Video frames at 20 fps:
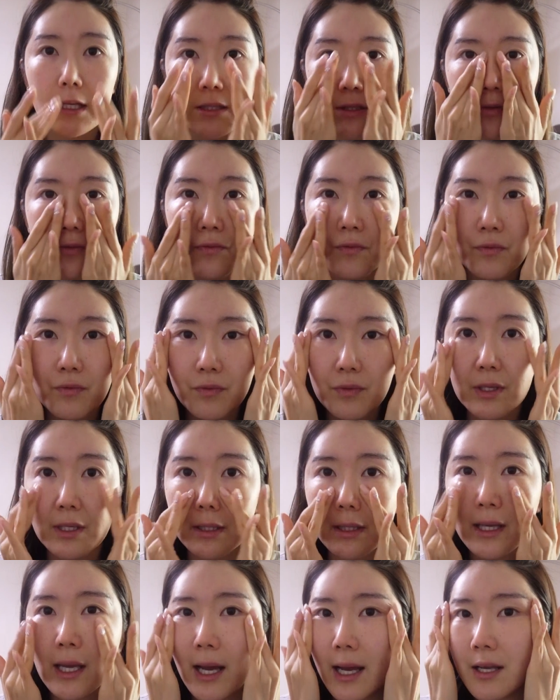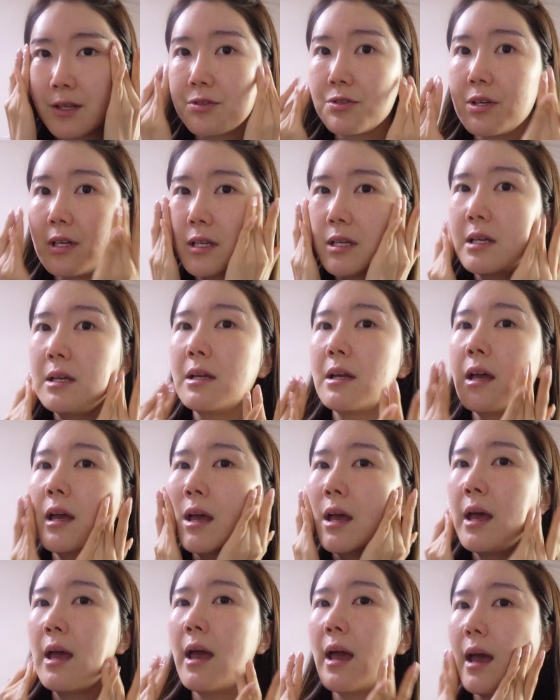It's really hydrating
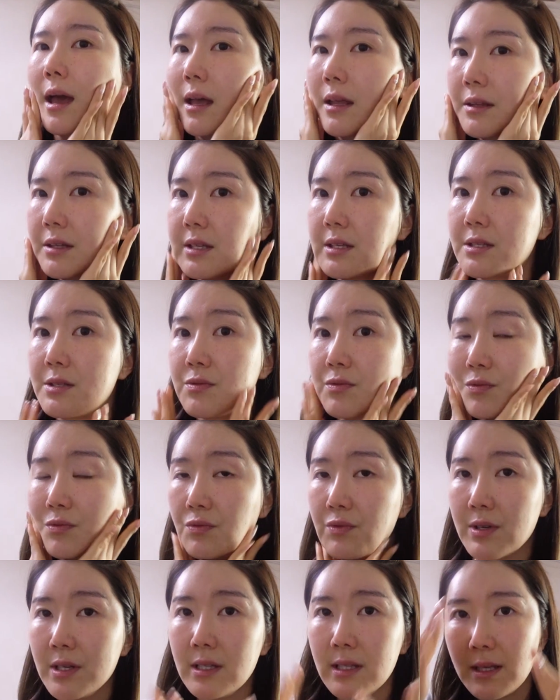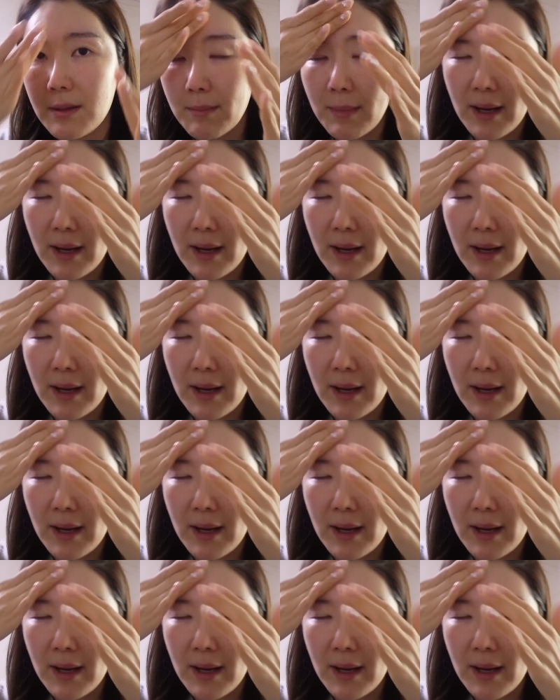and it's really